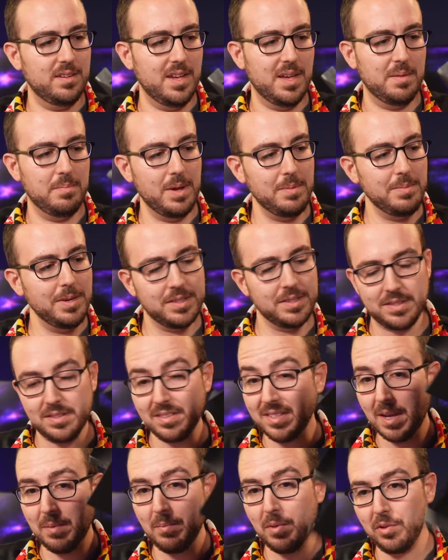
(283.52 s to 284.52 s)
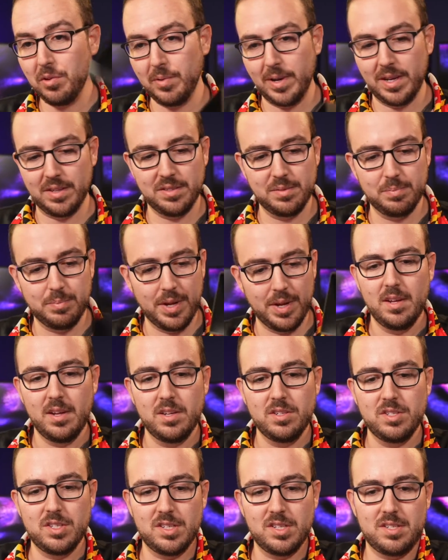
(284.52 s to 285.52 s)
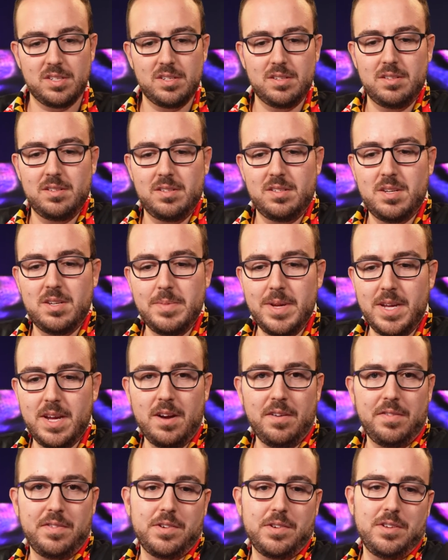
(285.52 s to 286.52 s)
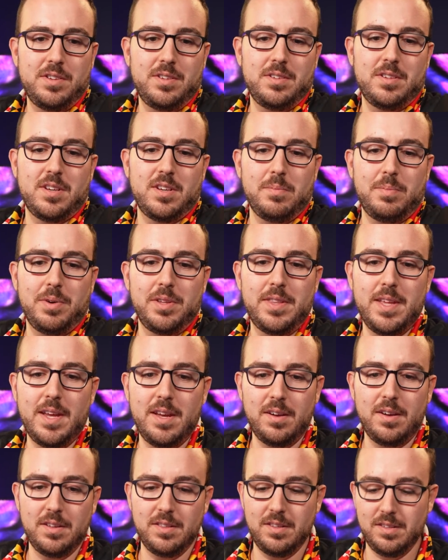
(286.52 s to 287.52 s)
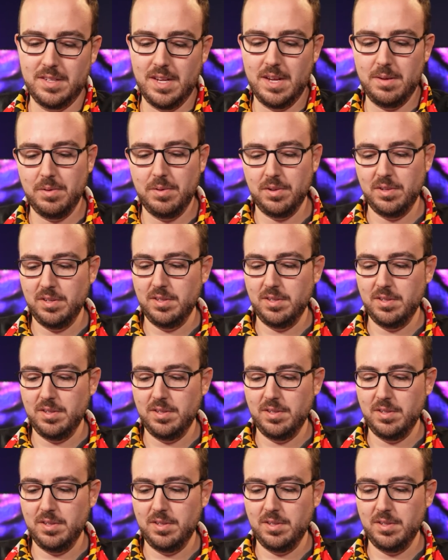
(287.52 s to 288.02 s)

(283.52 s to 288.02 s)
And maybe it's the same both ways, but just to be careful, I'm gonna put that on the table